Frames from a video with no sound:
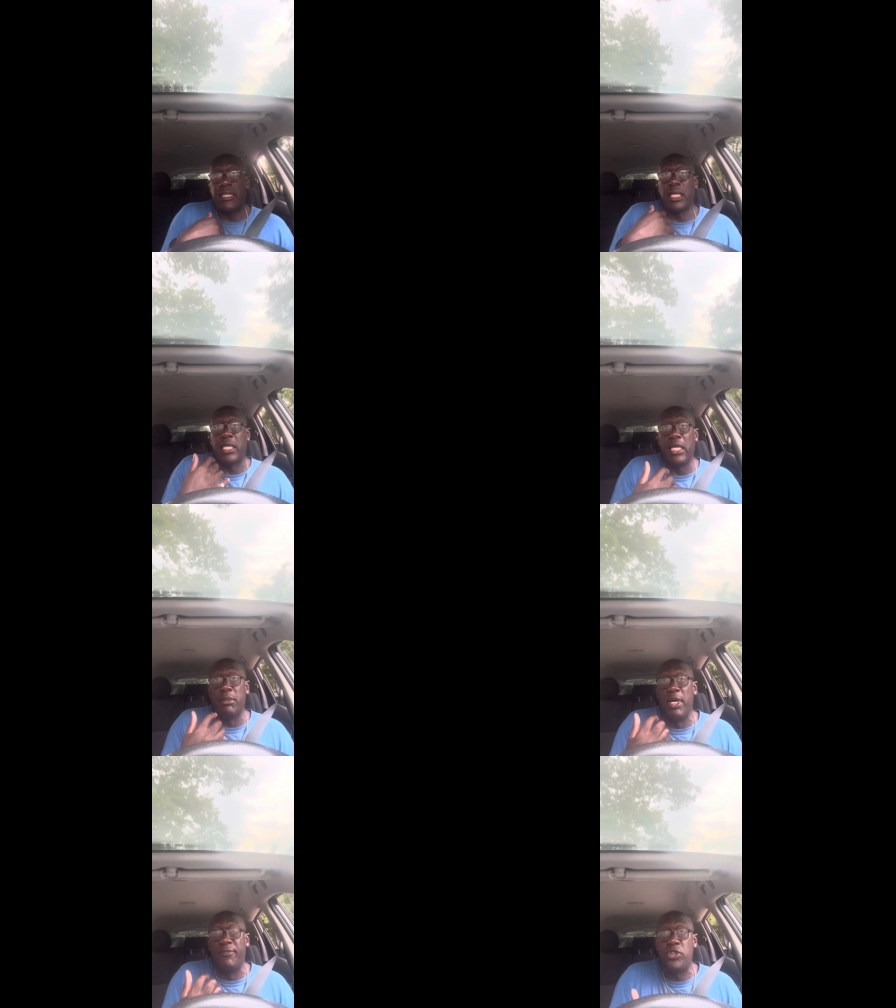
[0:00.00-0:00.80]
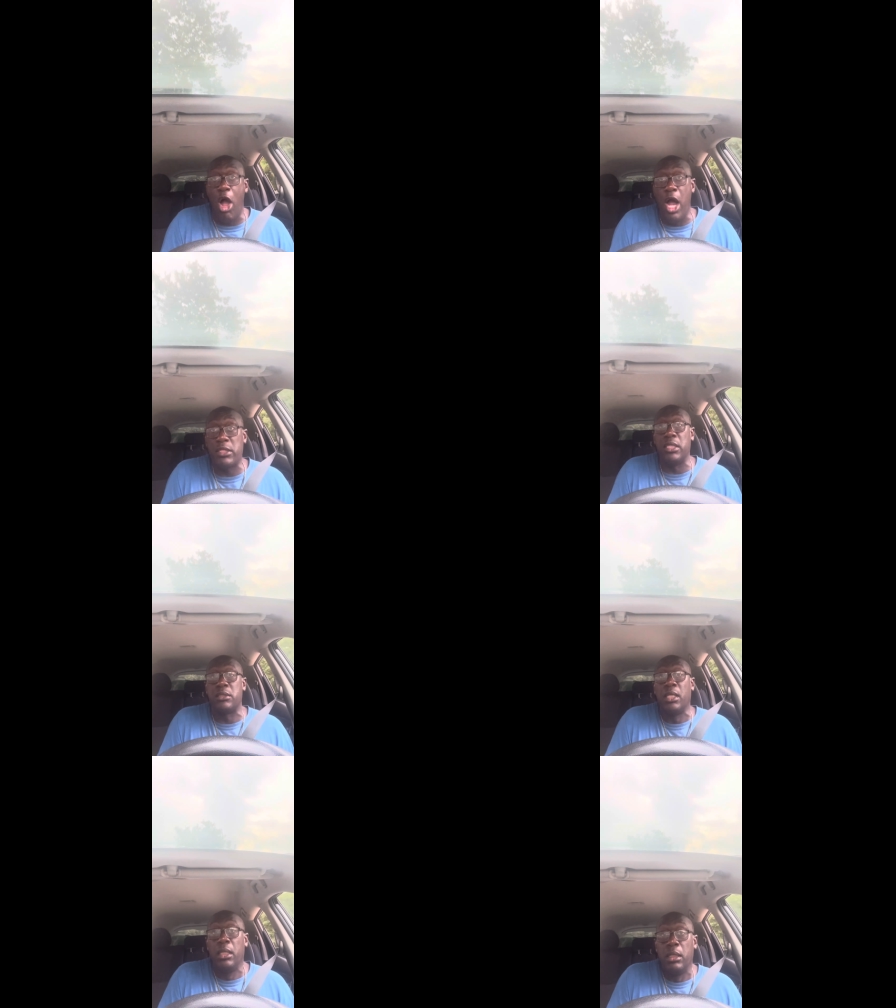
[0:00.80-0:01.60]
the kingdom of
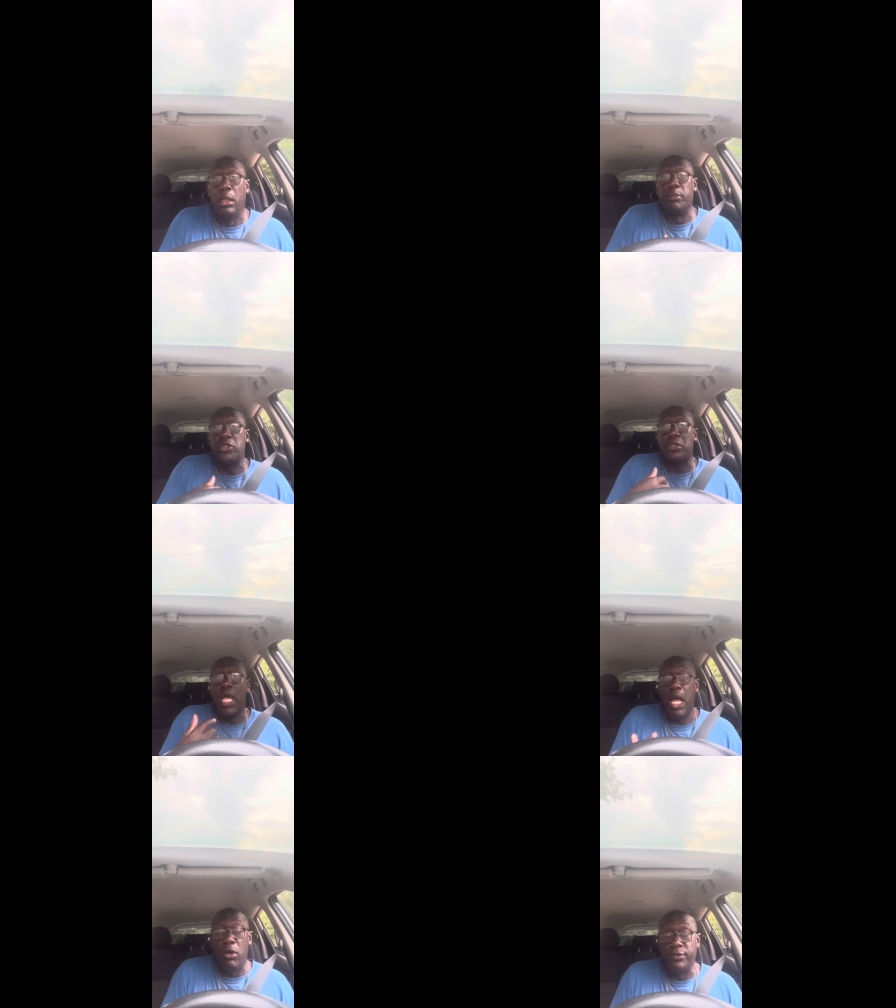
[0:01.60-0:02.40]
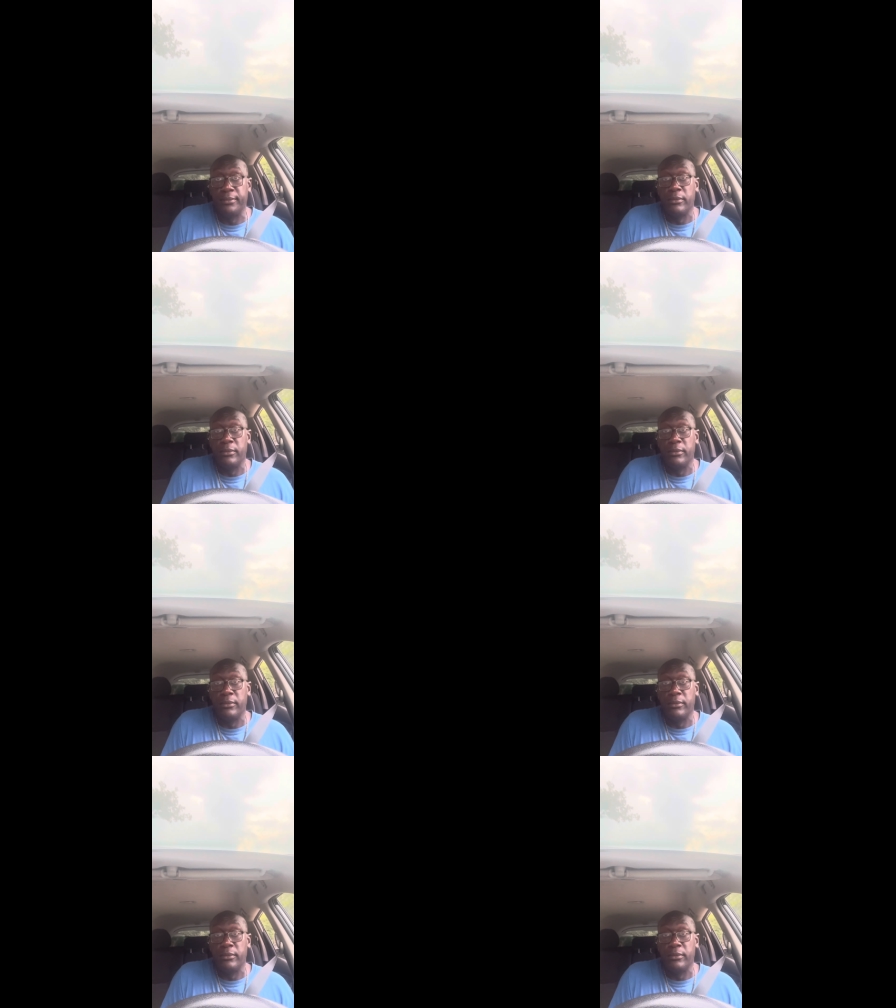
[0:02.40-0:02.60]
darkness himself